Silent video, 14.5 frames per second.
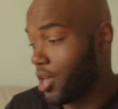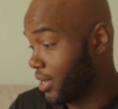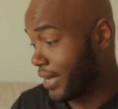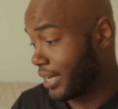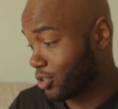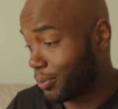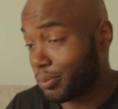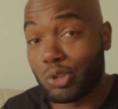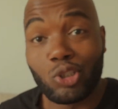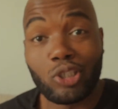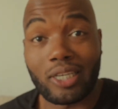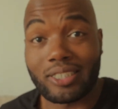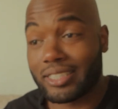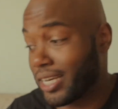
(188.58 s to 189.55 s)
Okay, so I'm
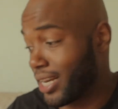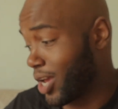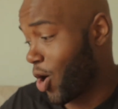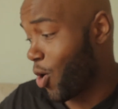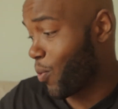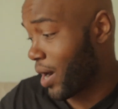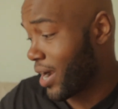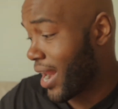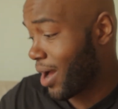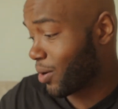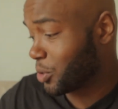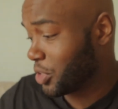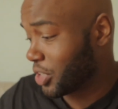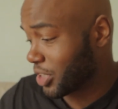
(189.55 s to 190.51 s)
just getting home right
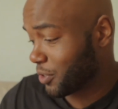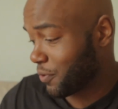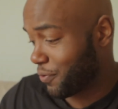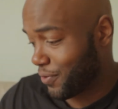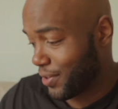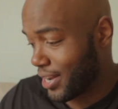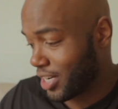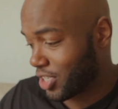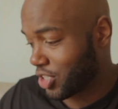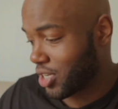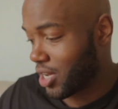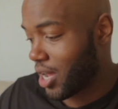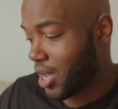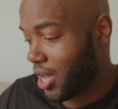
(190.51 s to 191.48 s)
now, just
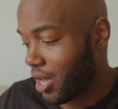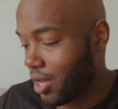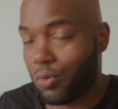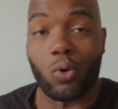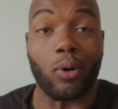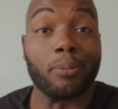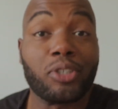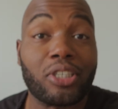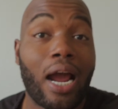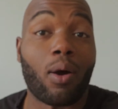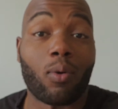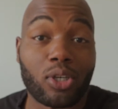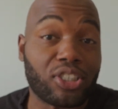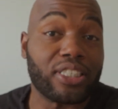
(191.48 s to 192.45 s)
finished, uh, well, I'm
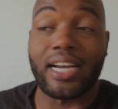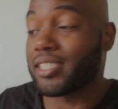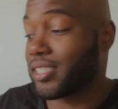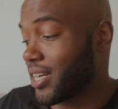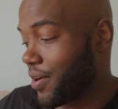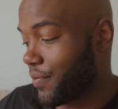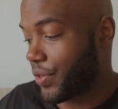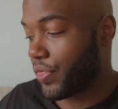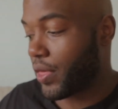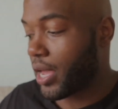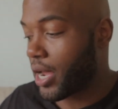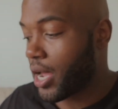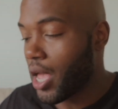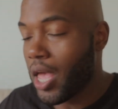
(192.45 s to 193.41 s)
showered, changed and
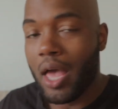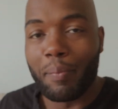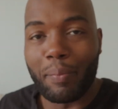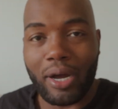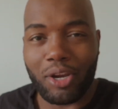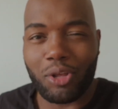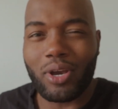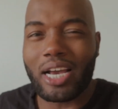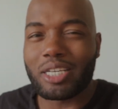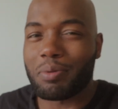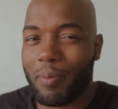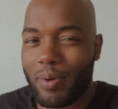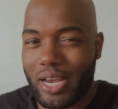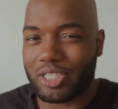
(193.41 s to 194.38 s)
everything. But you guys
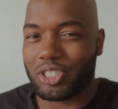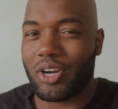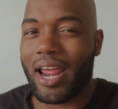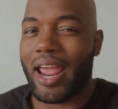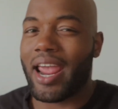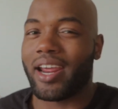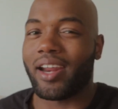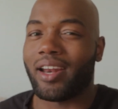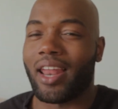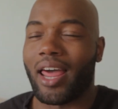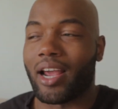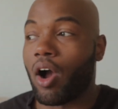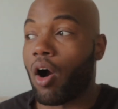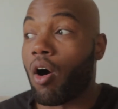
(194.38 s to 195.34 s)
remember yesterday I ate
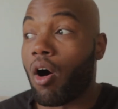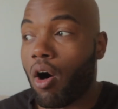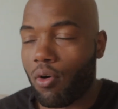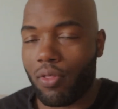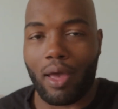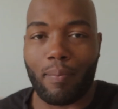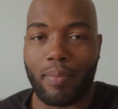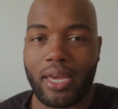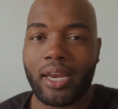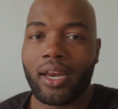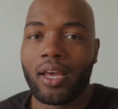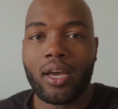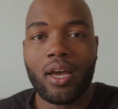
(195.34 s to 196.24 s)
like all that meat.